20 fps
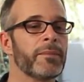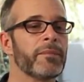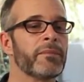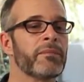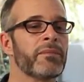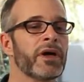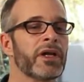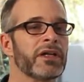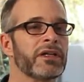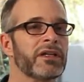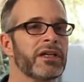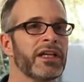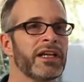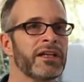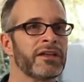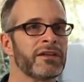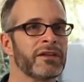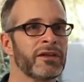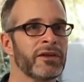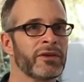But
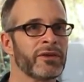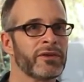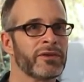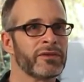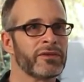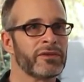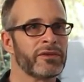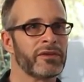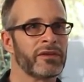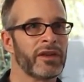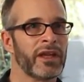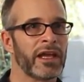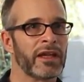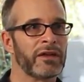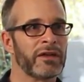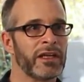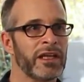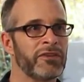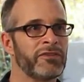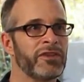it learned
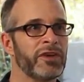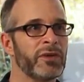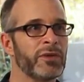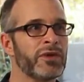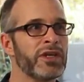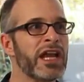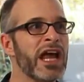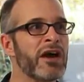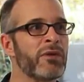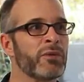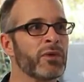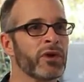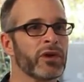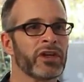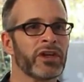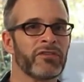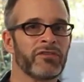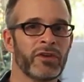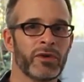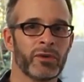that if you
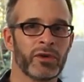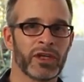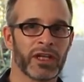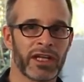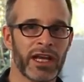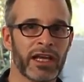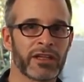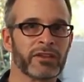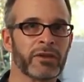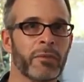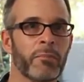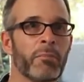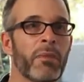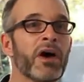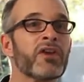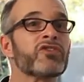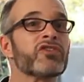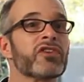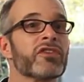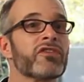network, if you connect a
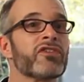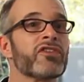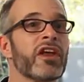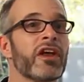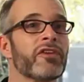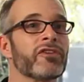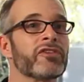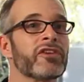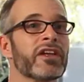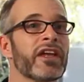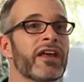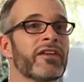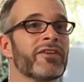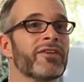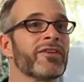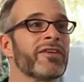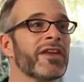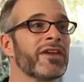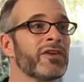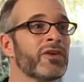bunch of cells
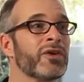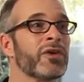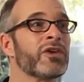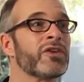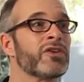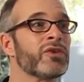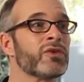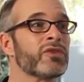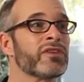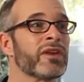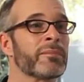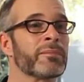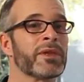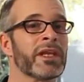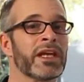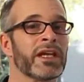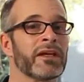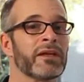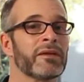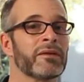together, then you can do
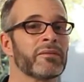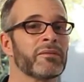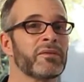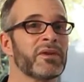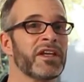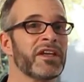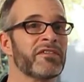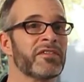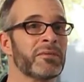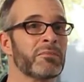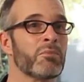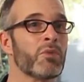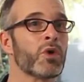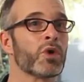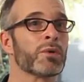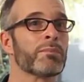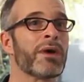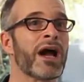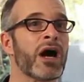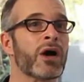something even
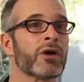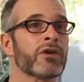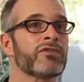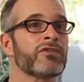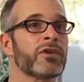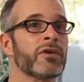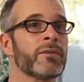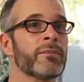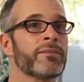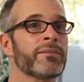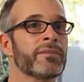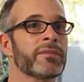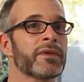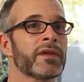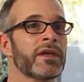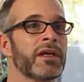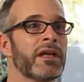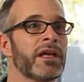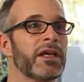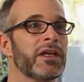more powerful.
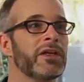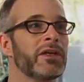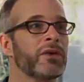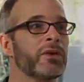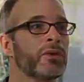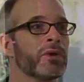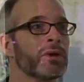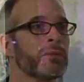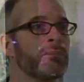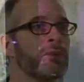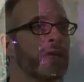You can